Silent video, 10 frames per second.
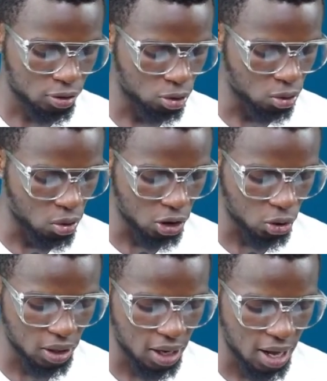to what
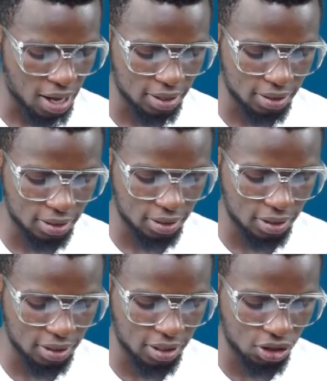we had
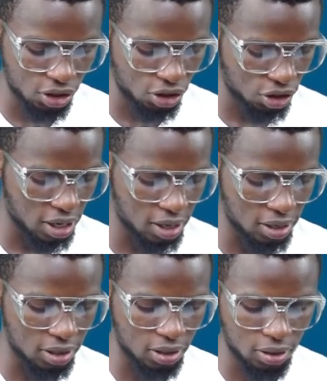
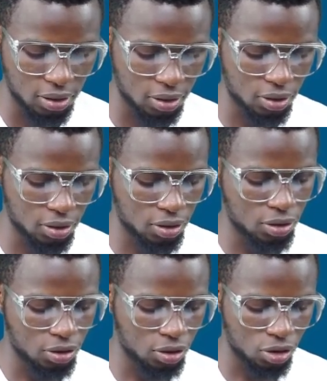initially,
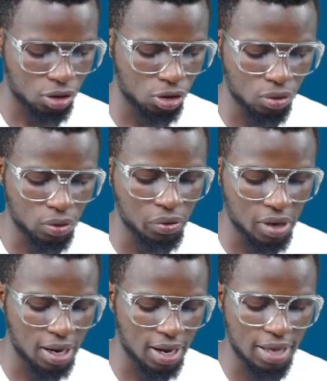you will
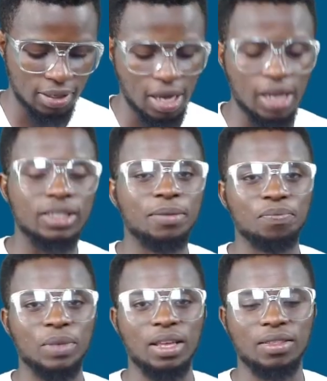realize that
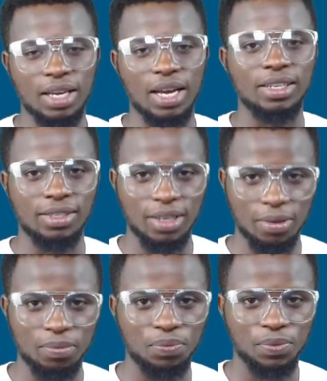they are the
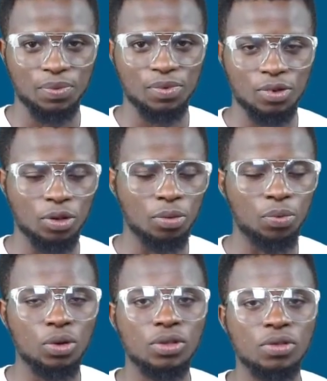same. So
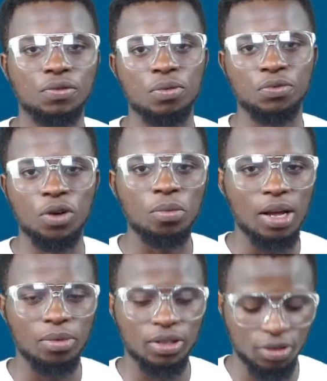both from
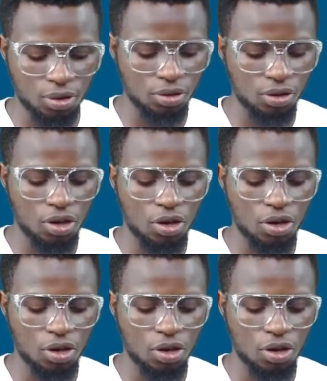formula method